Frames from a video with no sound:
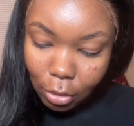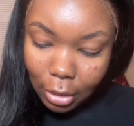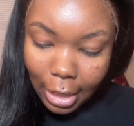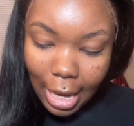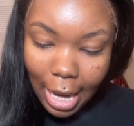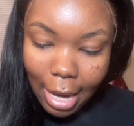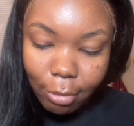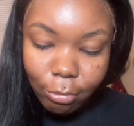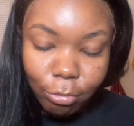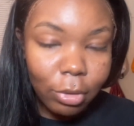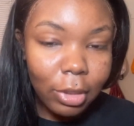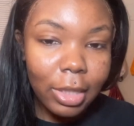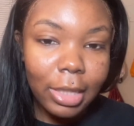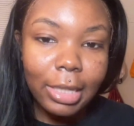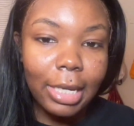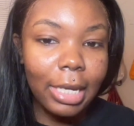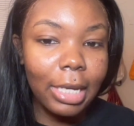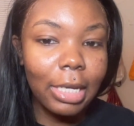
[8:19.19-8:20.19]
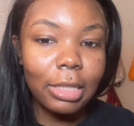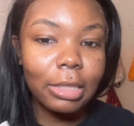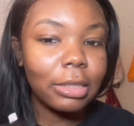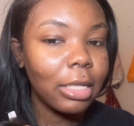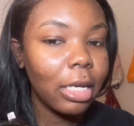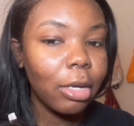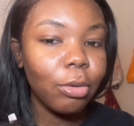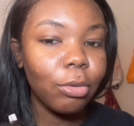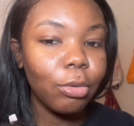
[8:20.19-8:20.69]
Like, I really can't
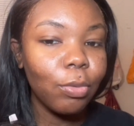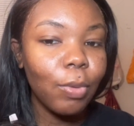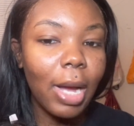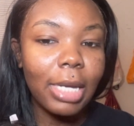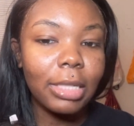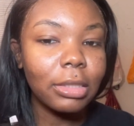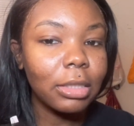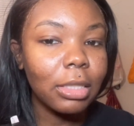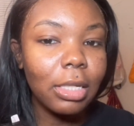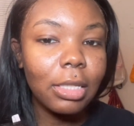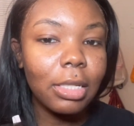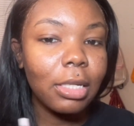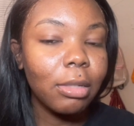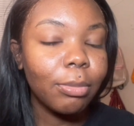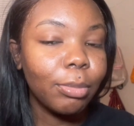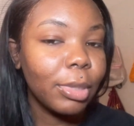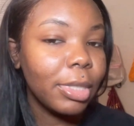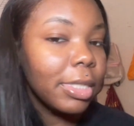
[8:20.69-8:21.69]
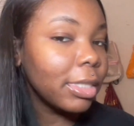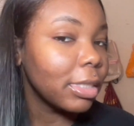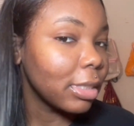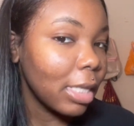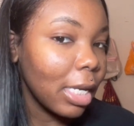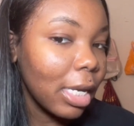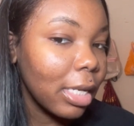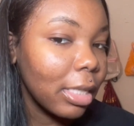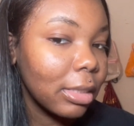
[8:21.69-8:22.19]
tell you. I should have did a bleach
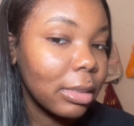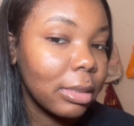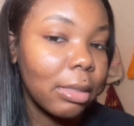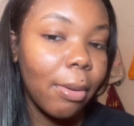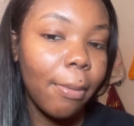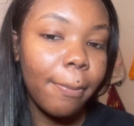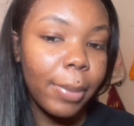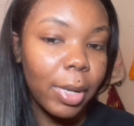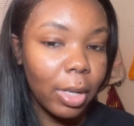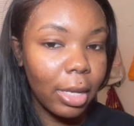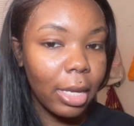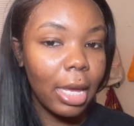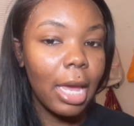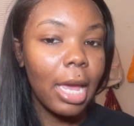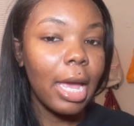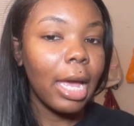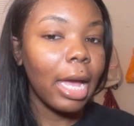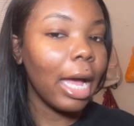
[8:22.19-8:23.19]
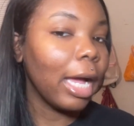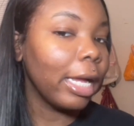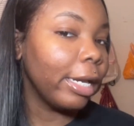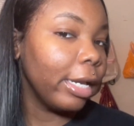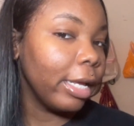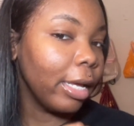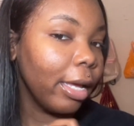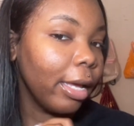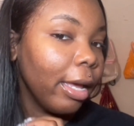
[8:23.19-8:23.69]
test, but I
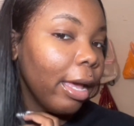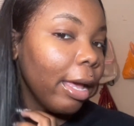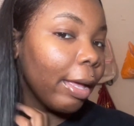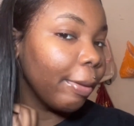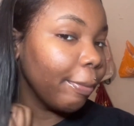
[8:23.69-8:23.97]
didn't.